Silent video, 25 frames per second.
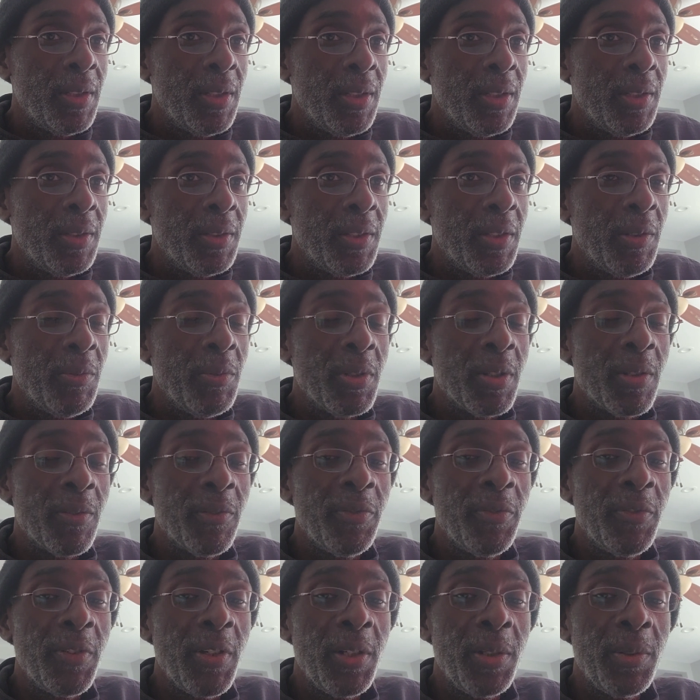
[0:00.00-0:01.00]
She was
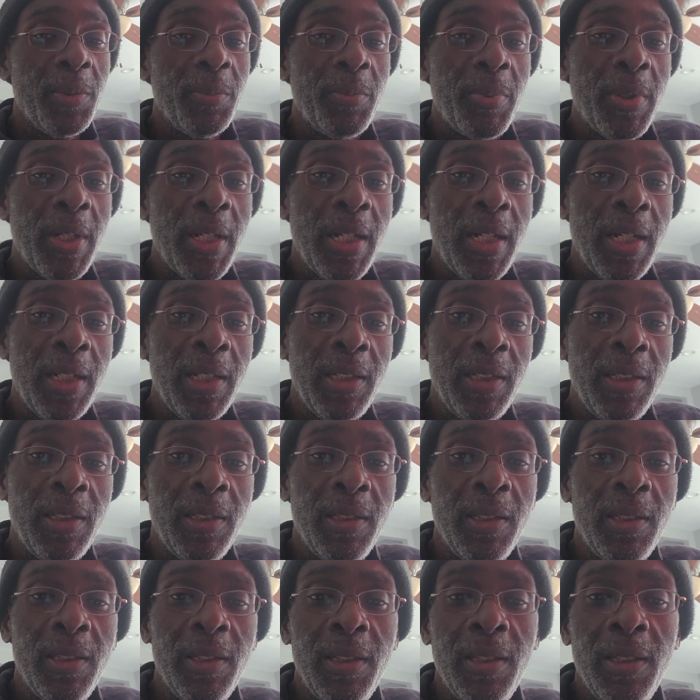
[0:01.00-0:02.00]
confronted by
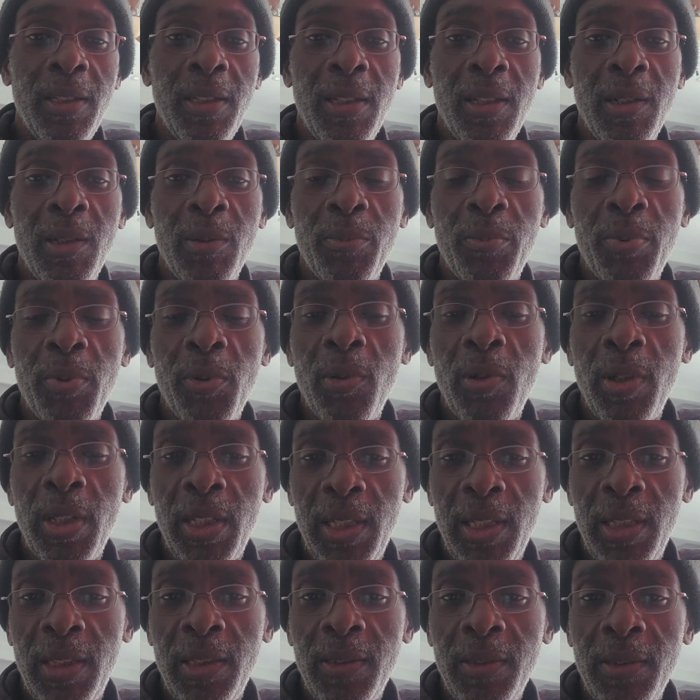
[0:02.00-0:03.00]
an
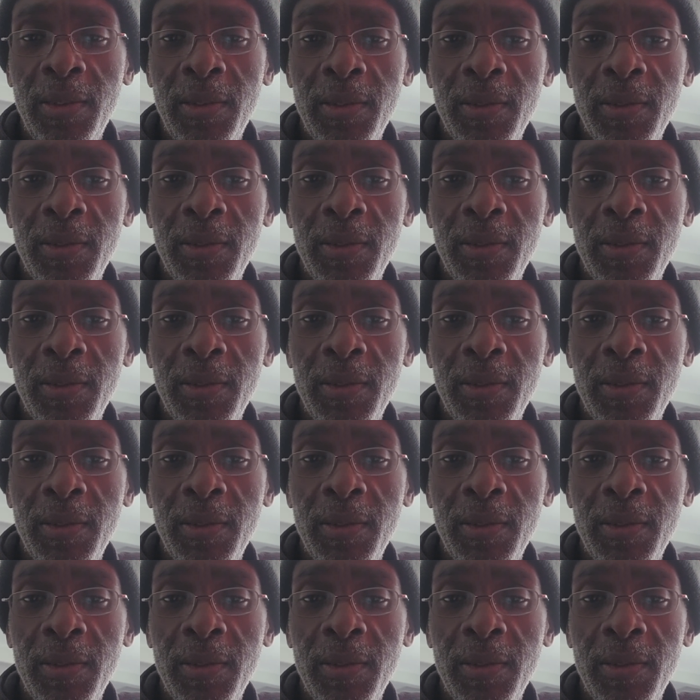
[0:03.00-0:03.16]
employee